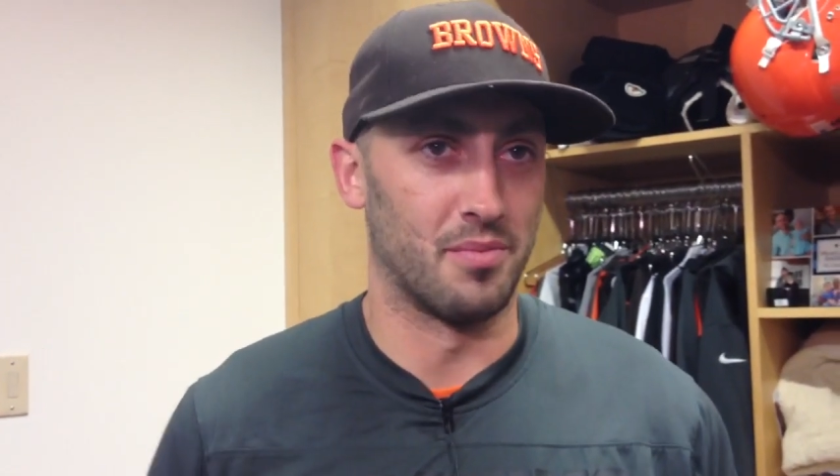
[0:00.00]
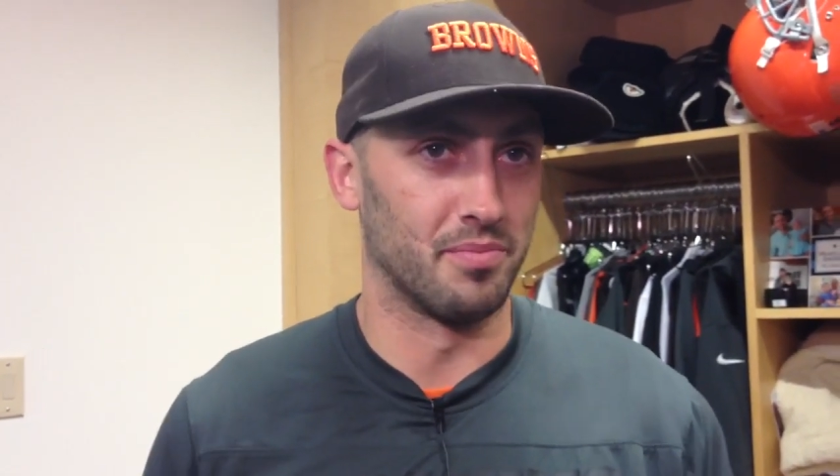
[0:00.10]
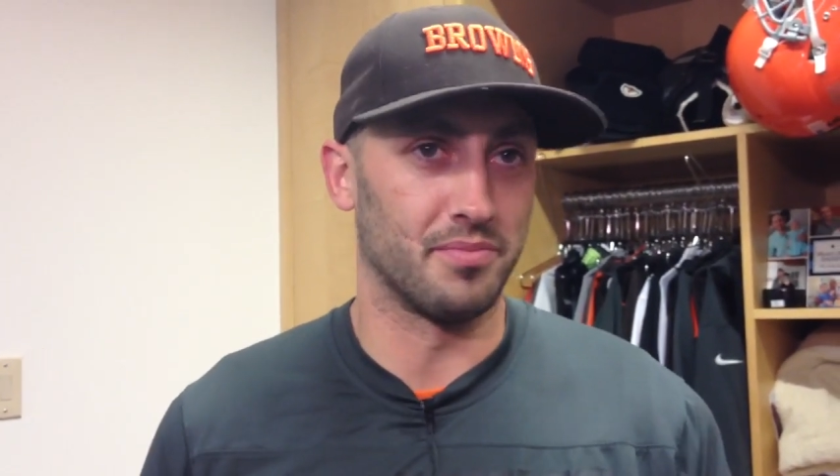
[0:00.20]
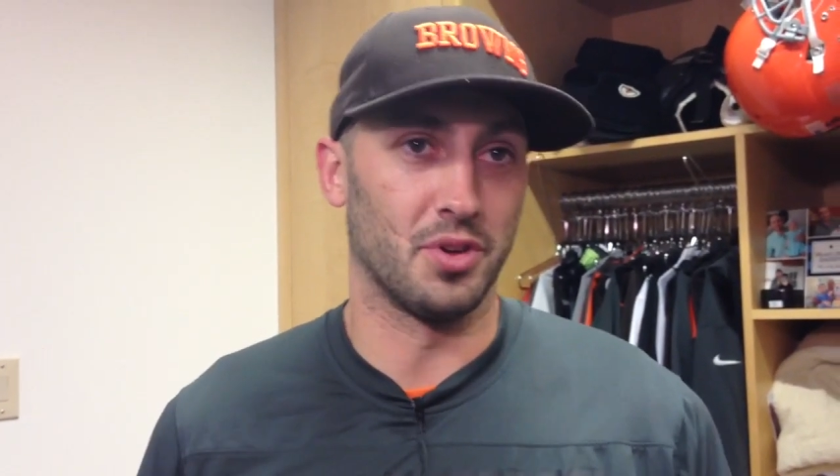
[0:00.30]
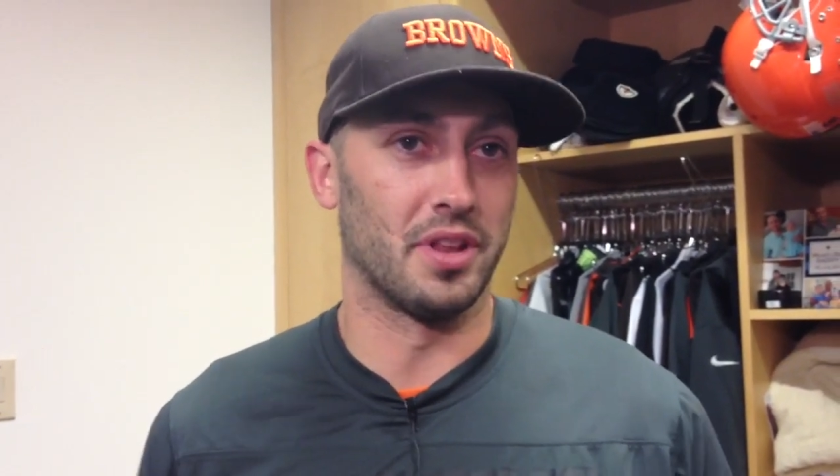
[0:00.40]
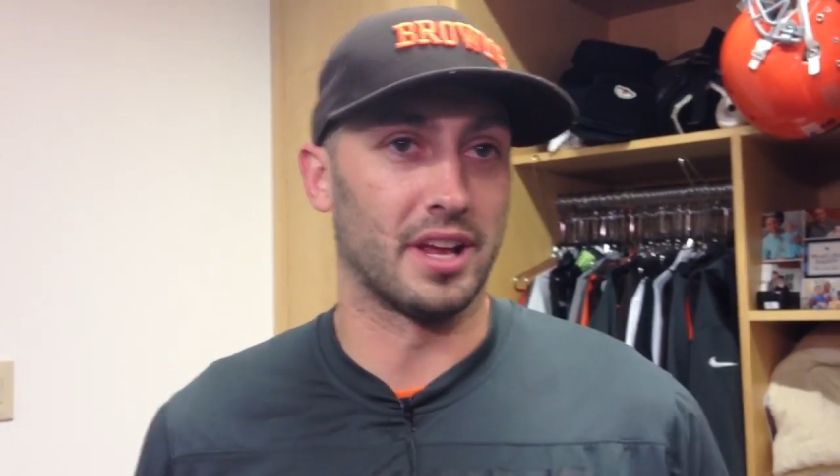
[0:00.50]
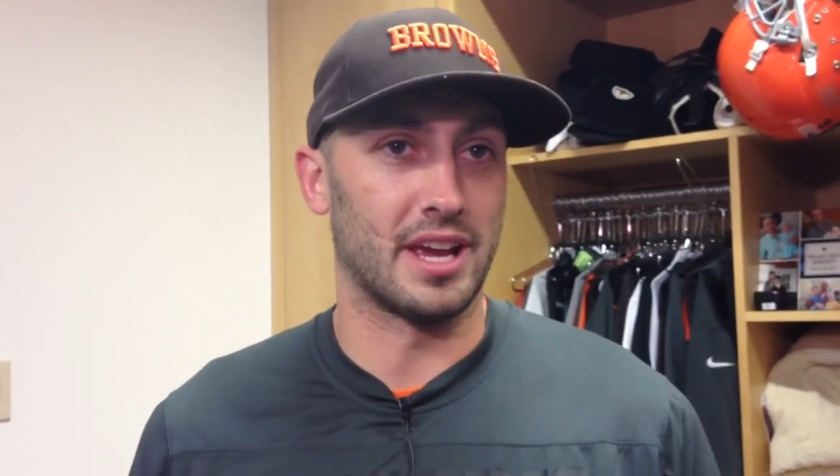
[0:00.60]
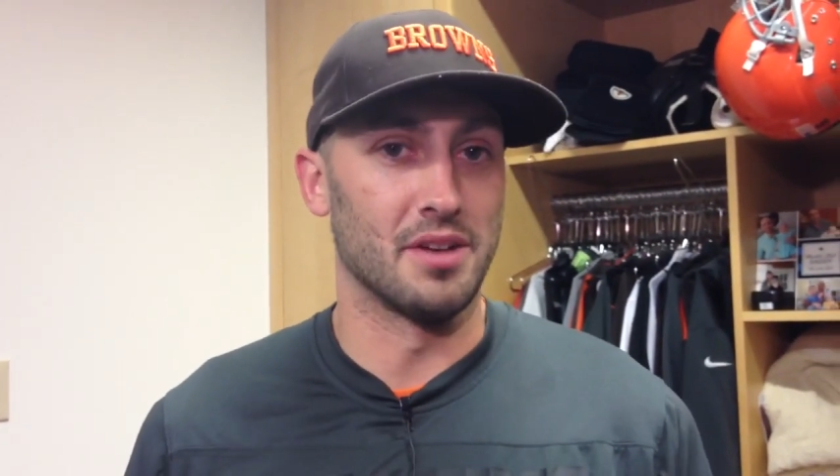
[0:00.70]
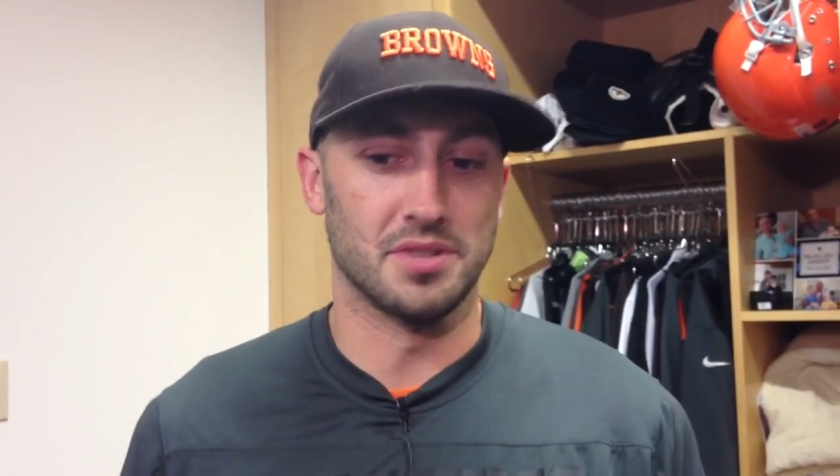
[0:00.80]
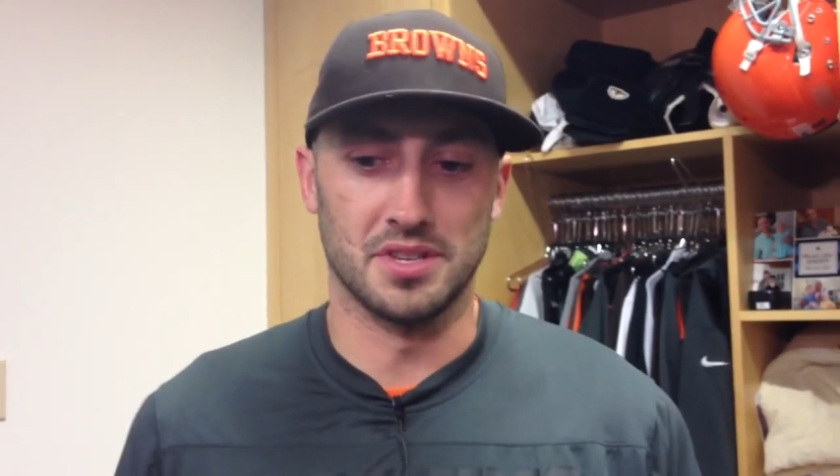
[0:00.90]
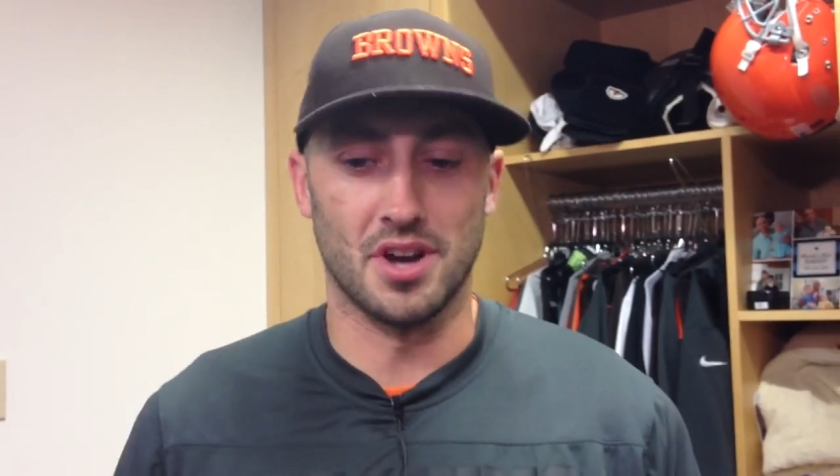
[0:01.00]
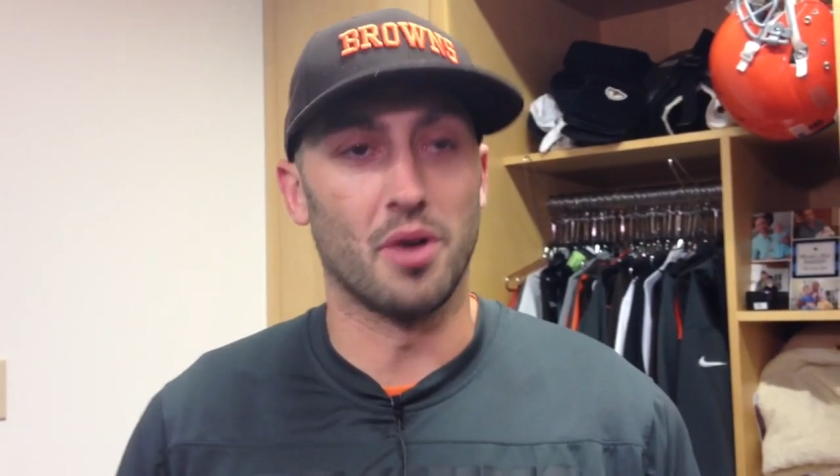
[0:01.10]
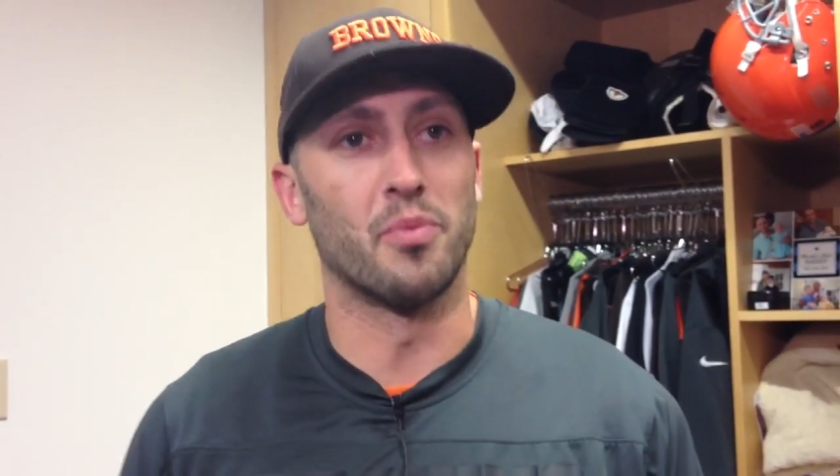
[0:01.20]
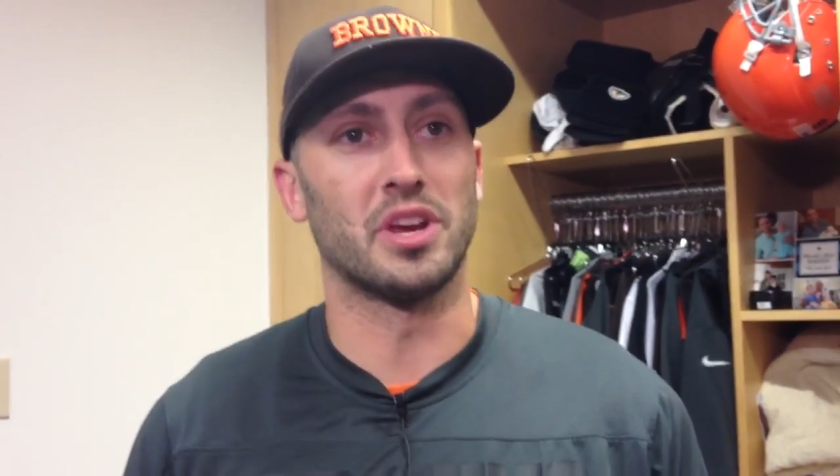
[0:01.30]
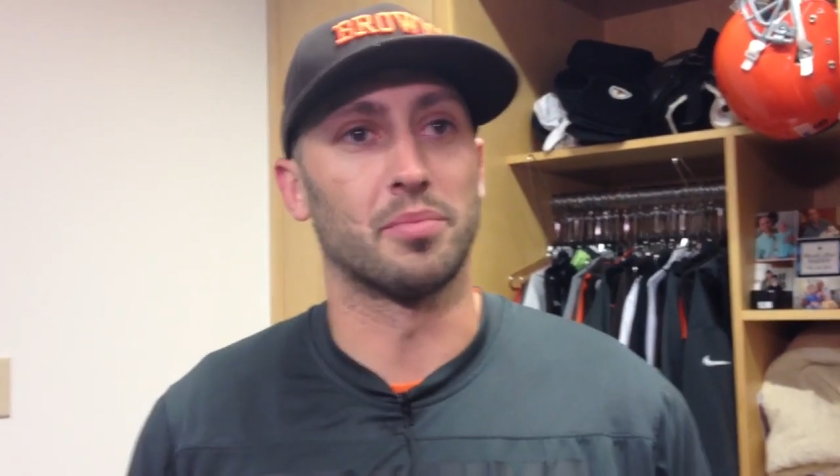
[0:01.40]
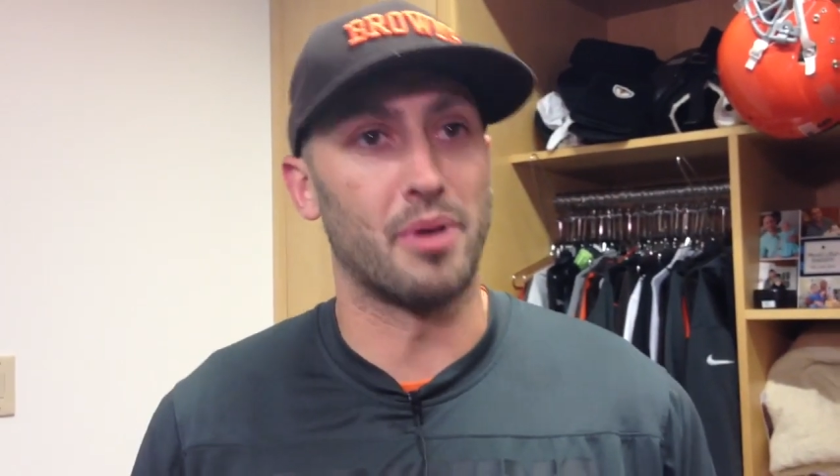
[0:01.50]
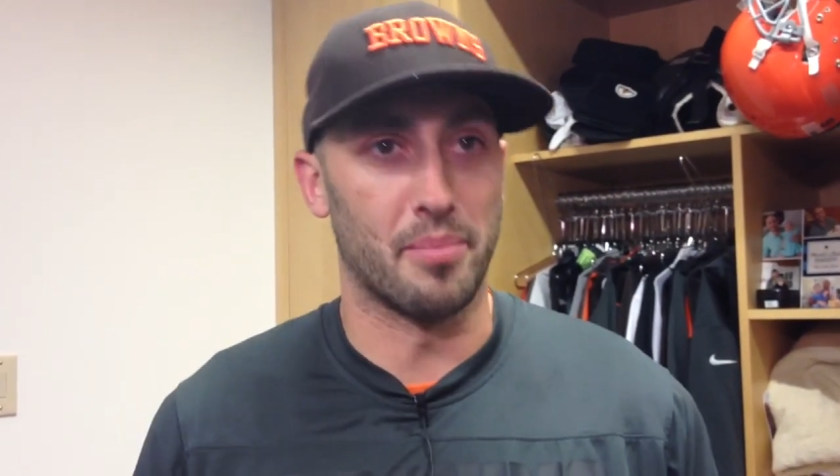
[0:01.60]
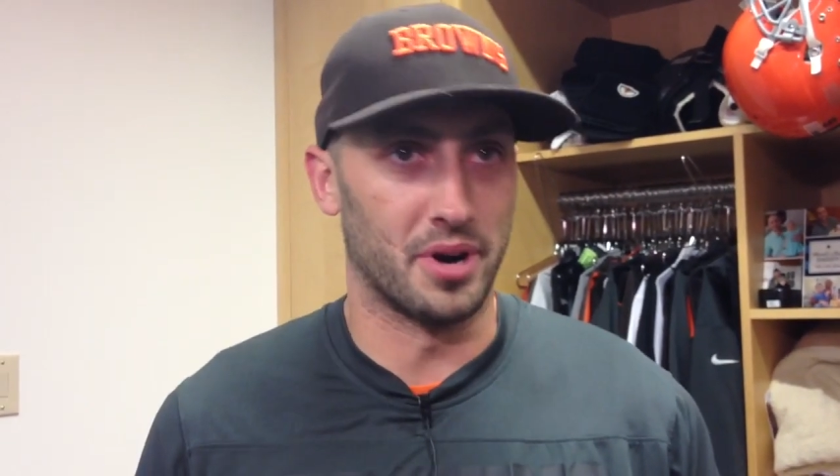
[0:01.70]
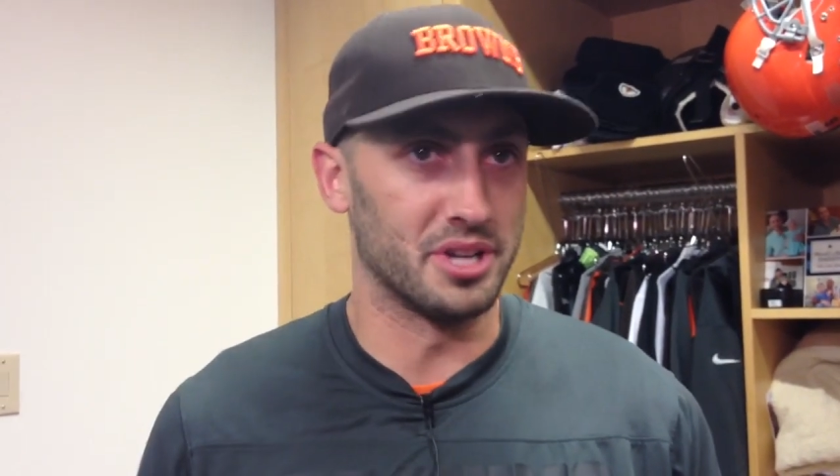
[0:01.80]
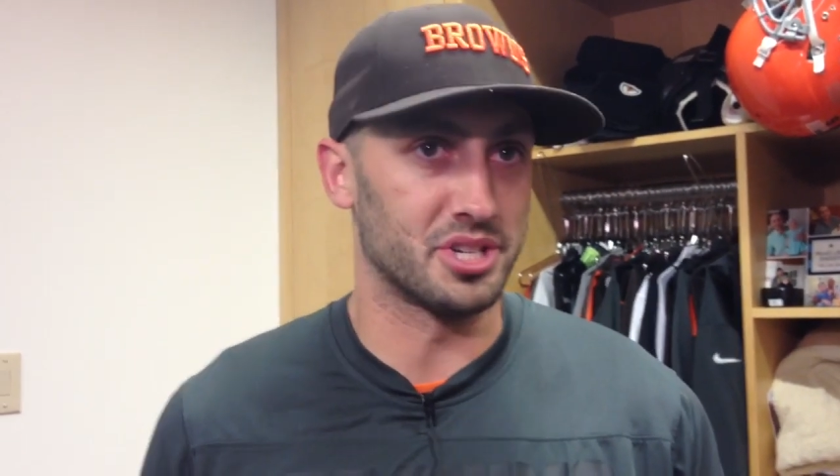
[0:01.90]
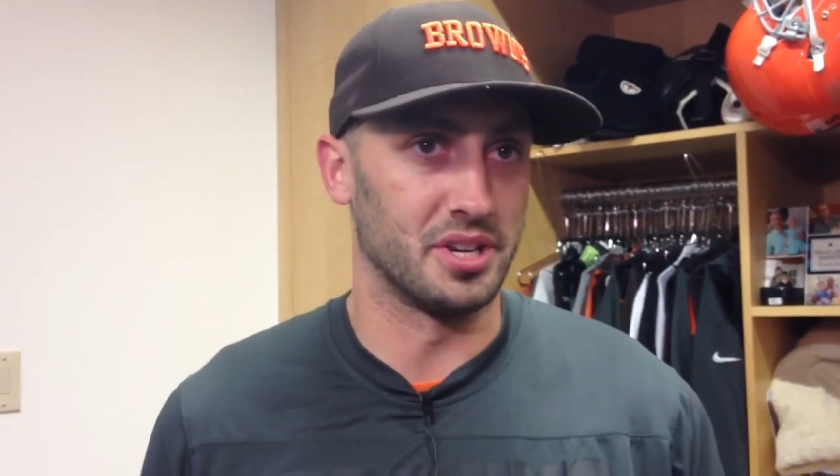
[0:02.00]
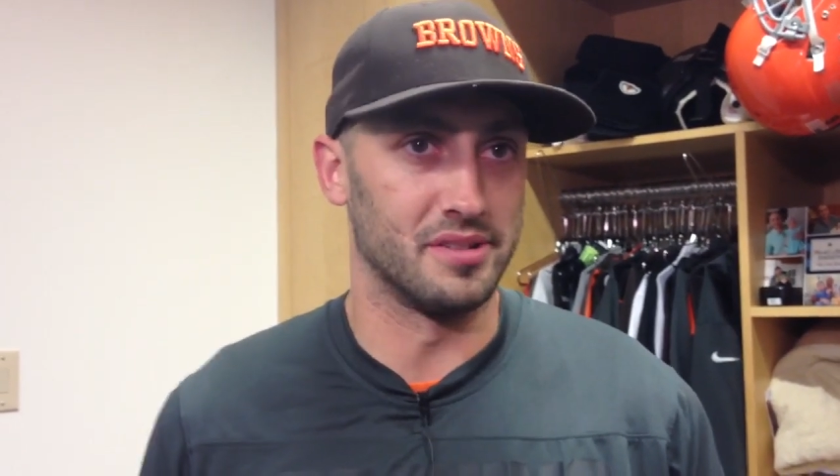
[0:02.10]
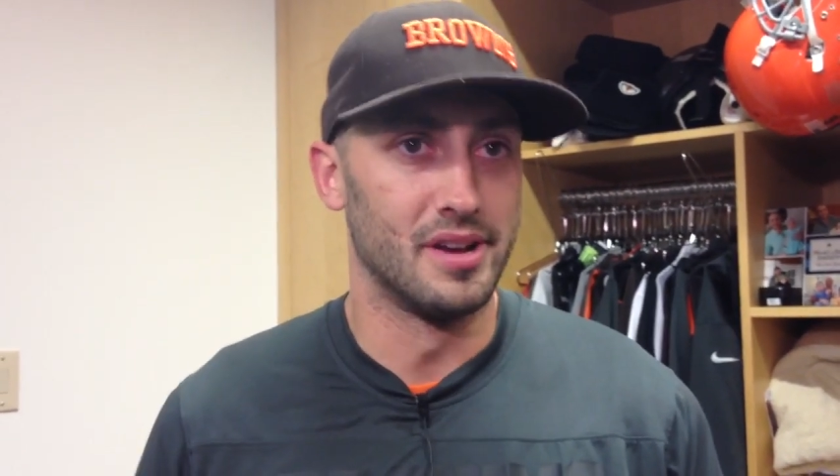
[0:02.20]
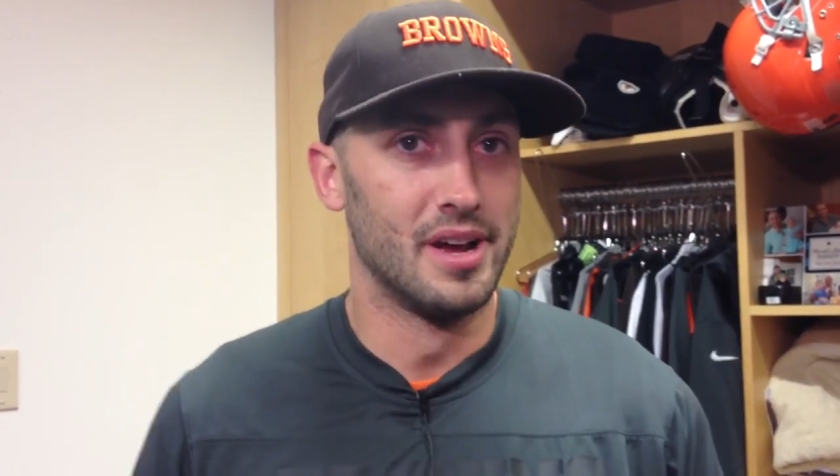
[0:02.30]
The only thing that counts is our week of preparation